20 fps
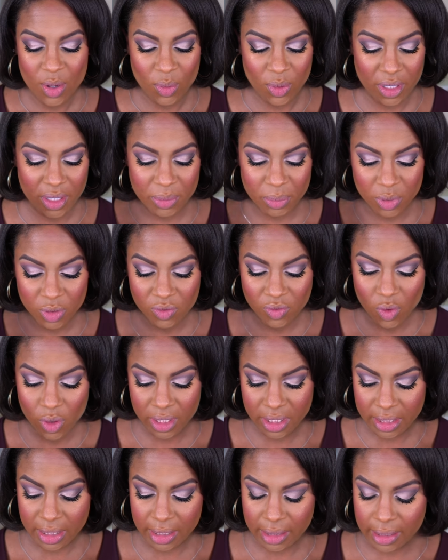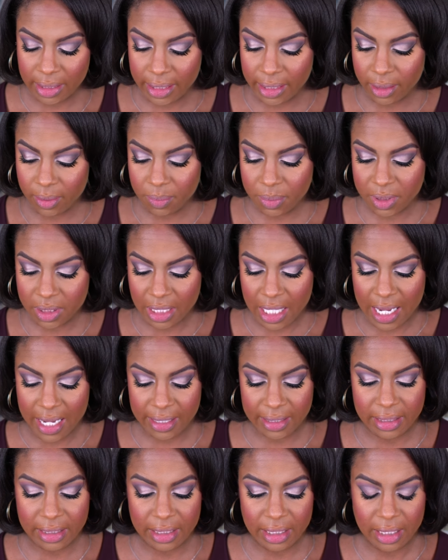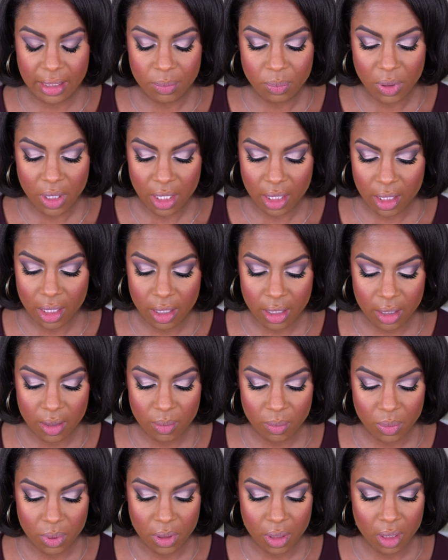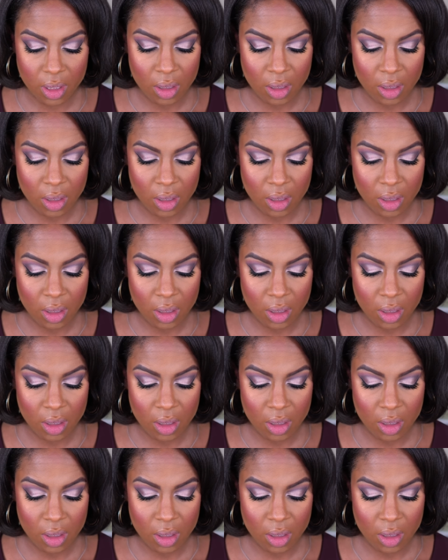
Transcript: We're gonna move on to lips. I did pick up